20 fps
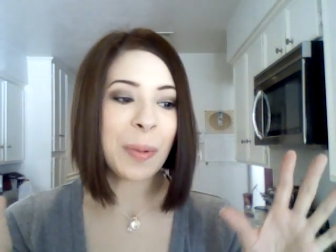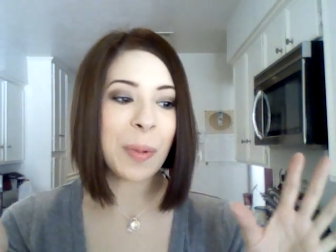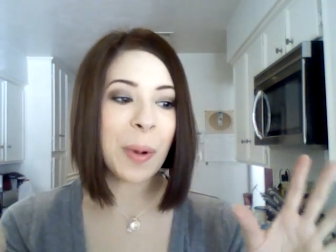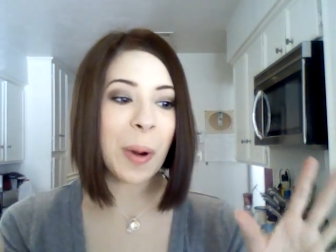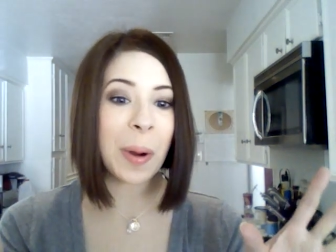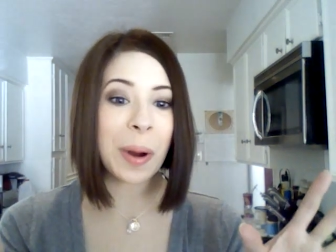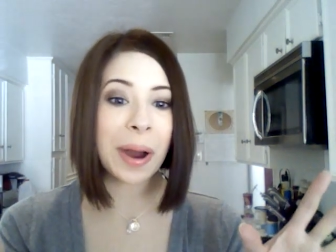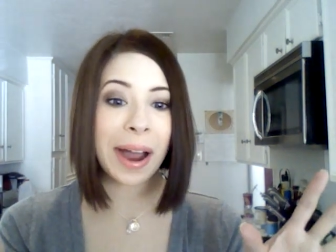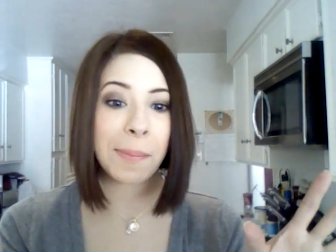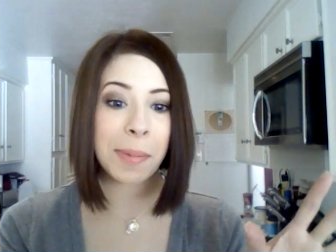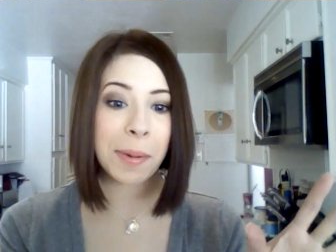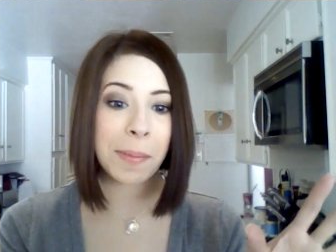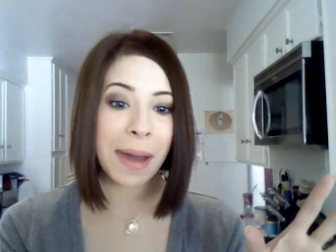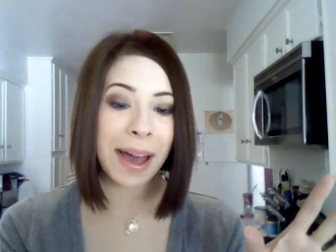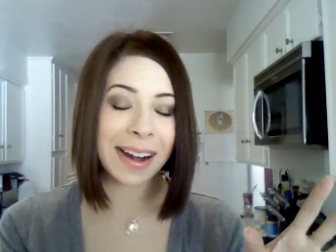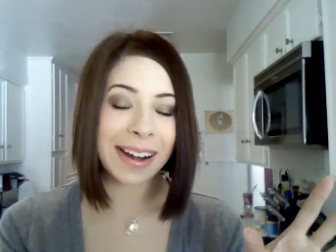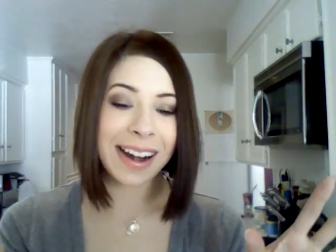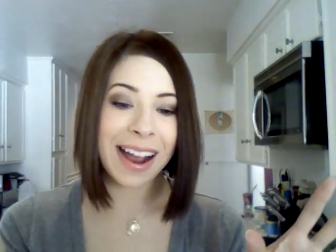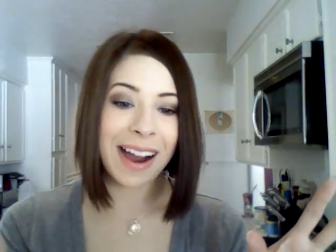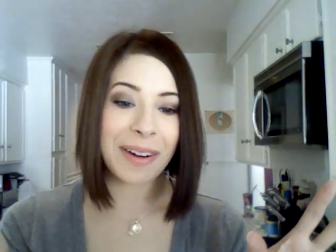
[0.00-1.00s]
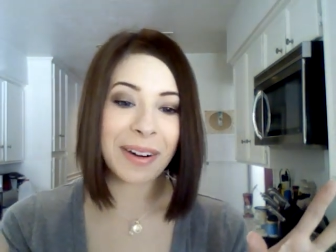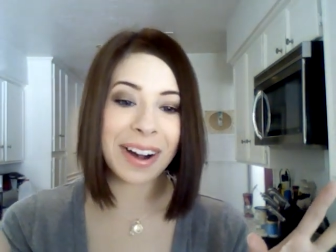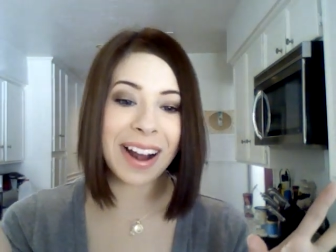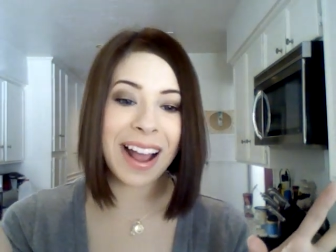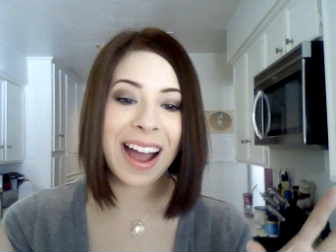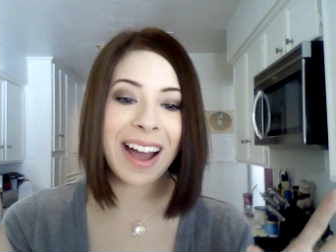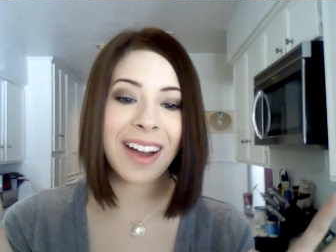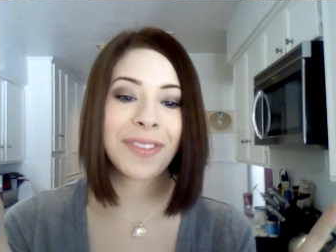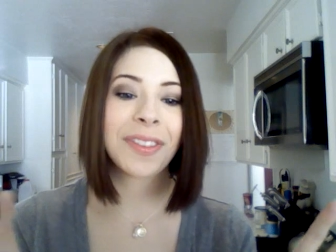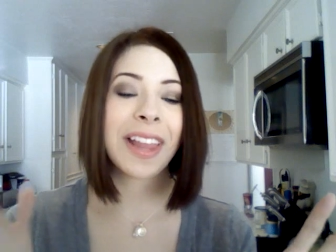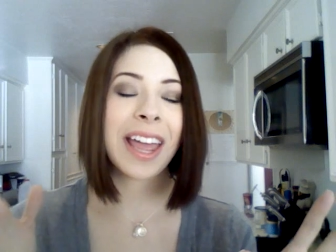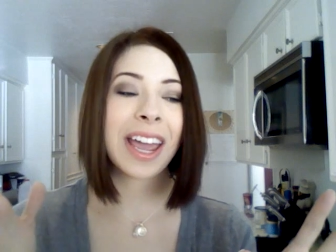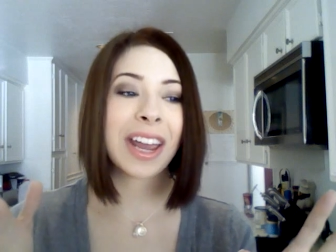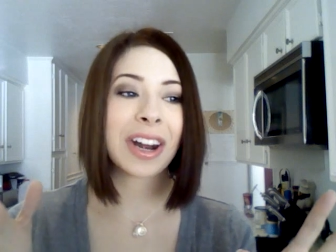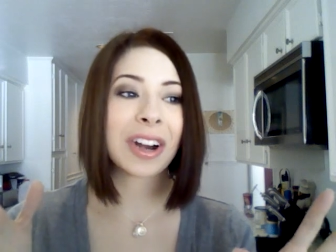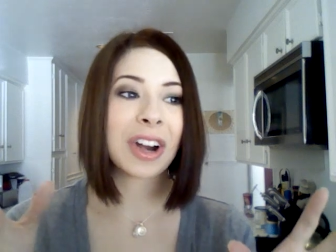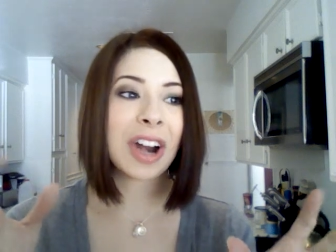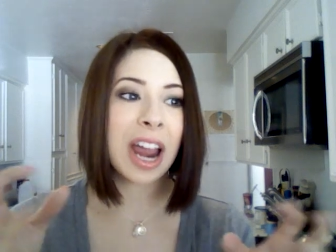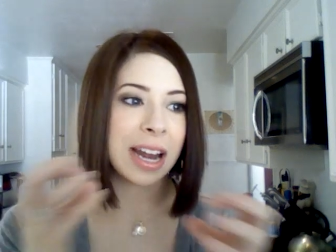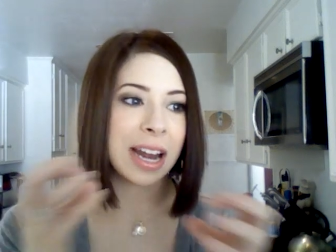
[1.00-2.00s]
woke up about an hour and a half
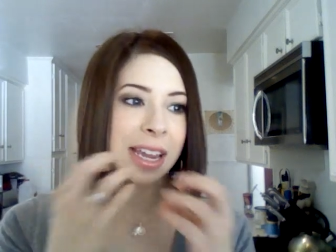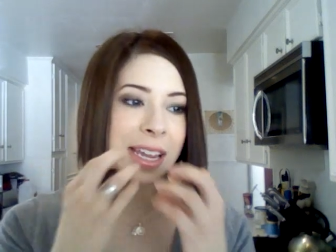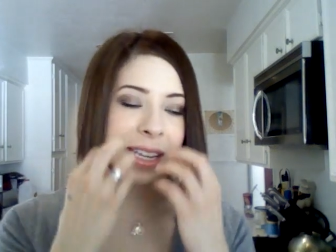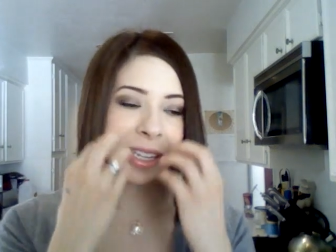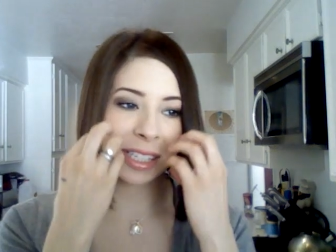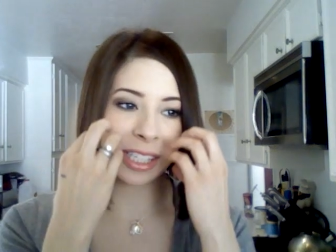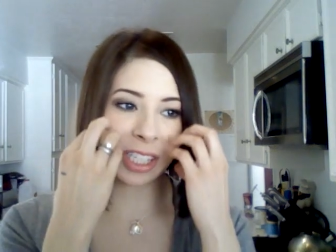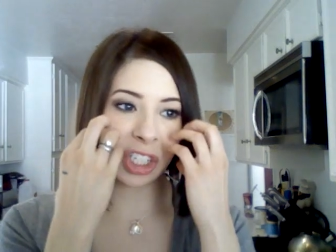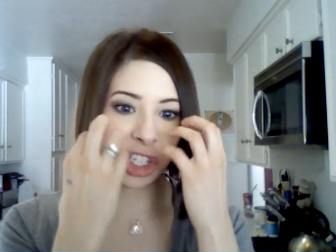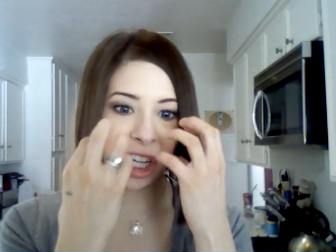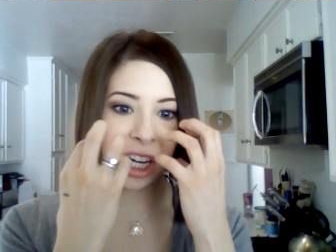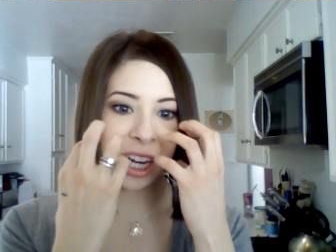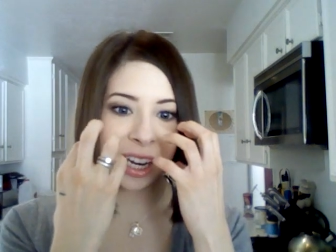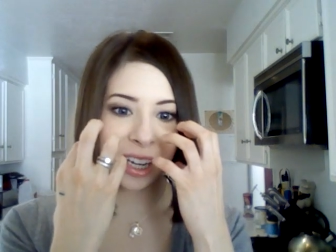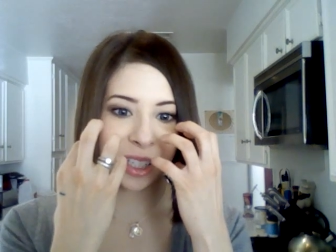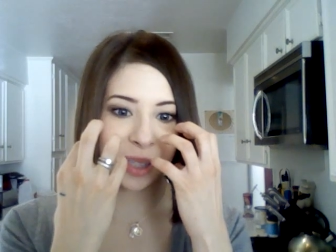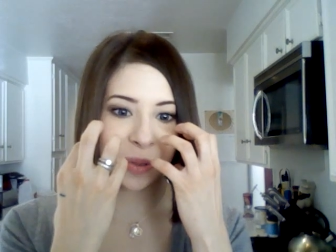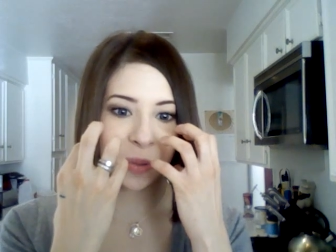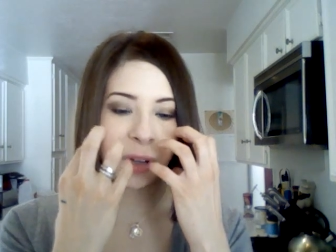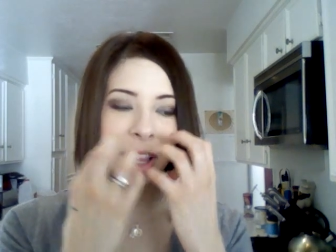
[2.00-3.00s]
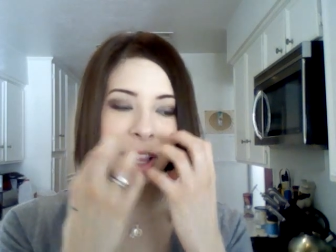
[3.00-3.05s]
later, and his cheeks